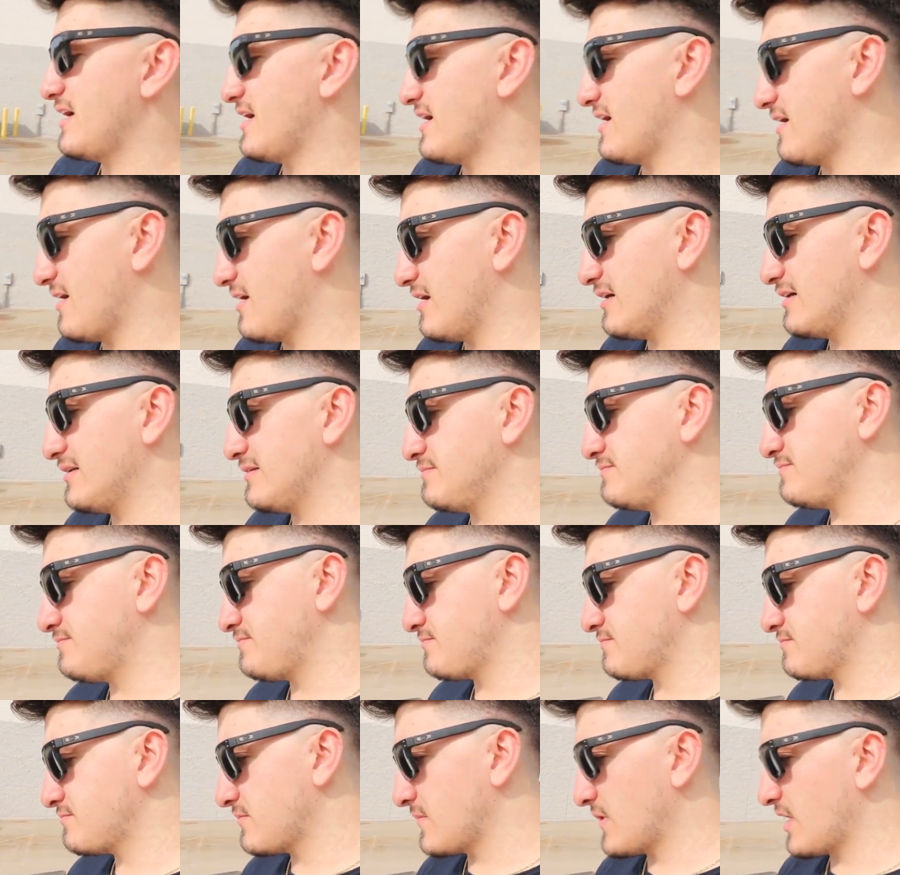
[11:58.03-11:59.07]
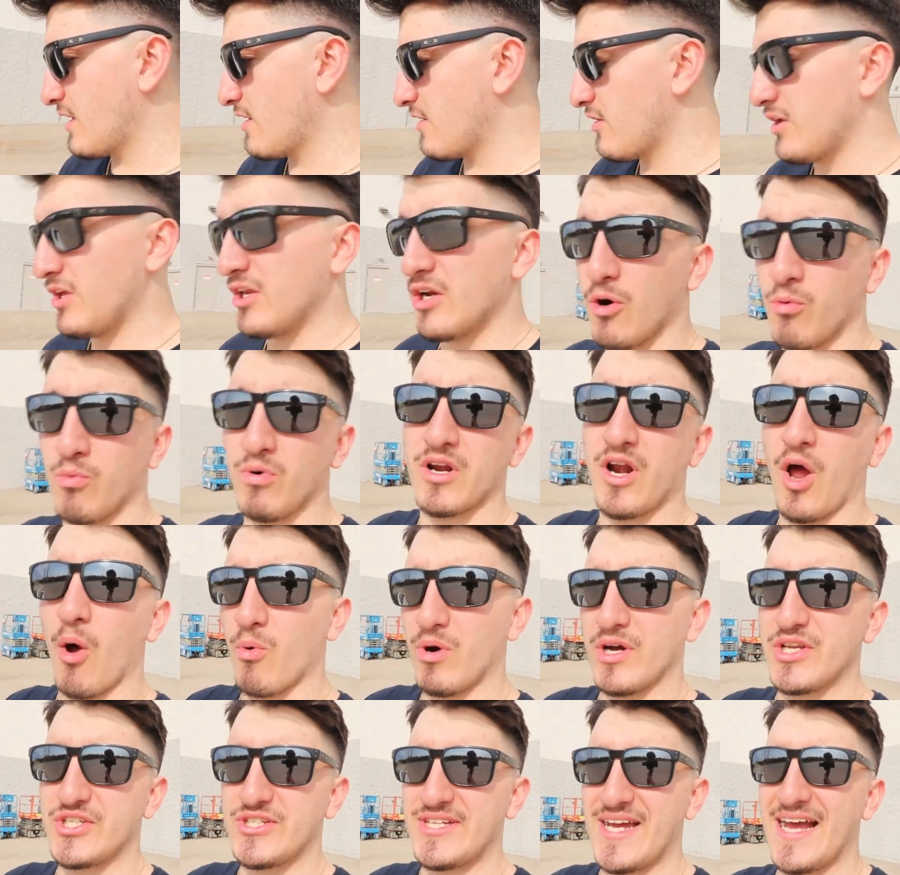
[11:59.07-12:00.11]
You know,
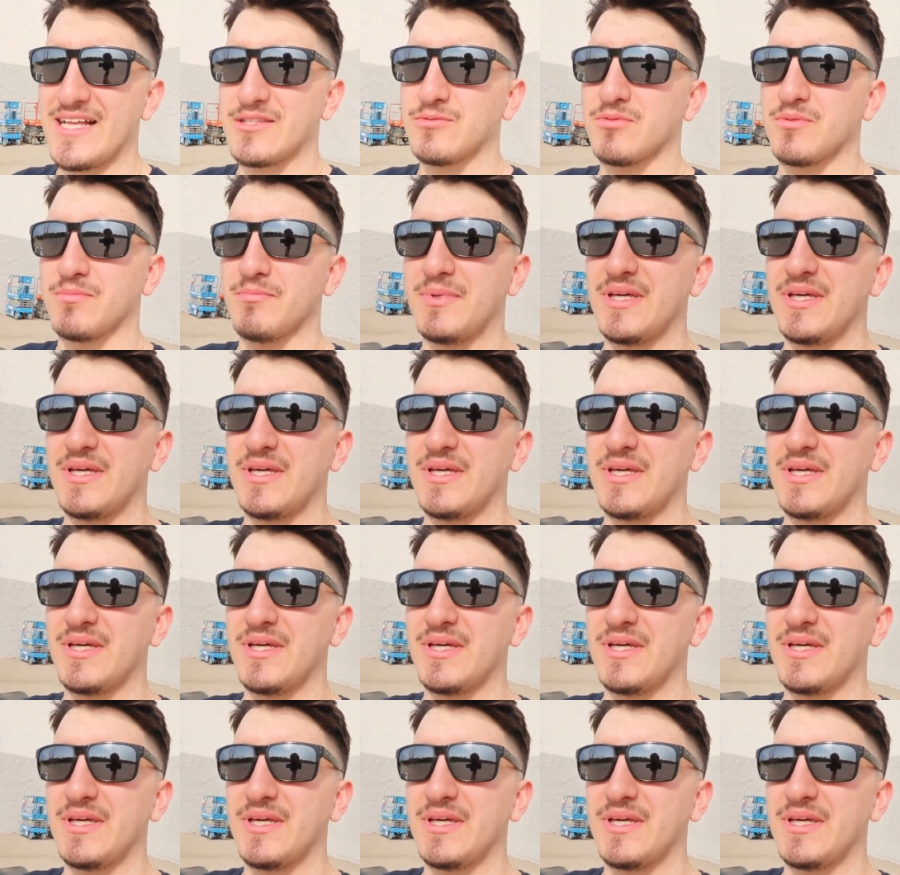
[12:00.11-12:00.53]
one-on-one chats with